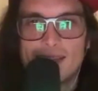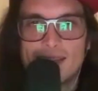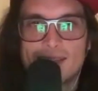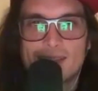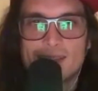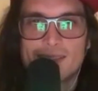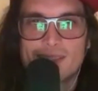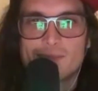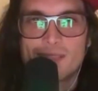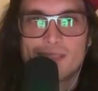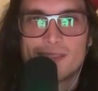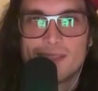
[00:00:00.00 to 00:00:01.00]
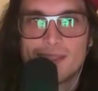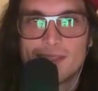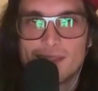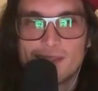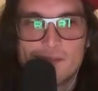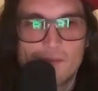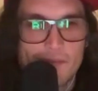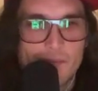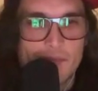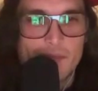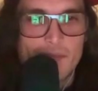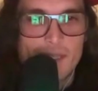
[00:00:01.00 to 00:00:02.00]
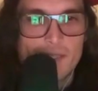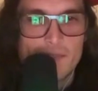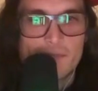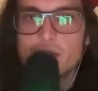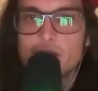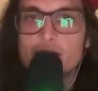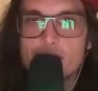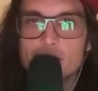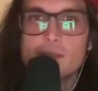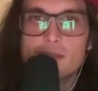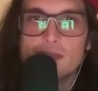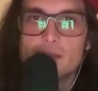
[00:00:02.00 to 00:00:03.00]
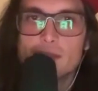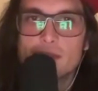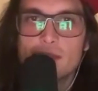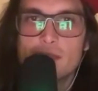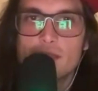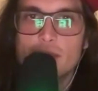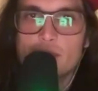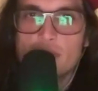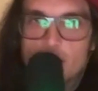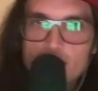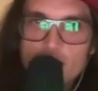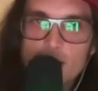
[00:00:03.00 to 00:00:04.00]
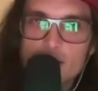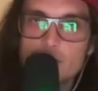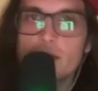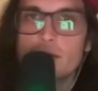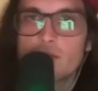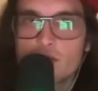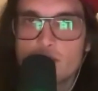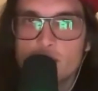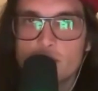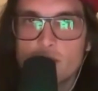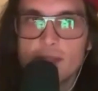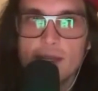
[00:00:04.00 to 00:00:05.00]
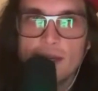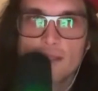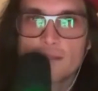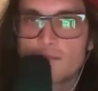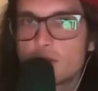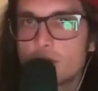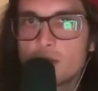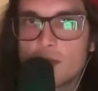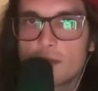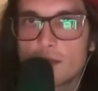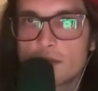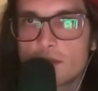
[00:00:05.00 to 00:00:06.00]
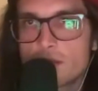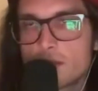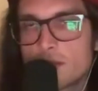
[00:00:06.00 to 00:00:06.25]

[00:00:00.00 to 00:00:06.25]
Let's get something that makes you feel something, that maybe tells a bit of a story that has a few layers.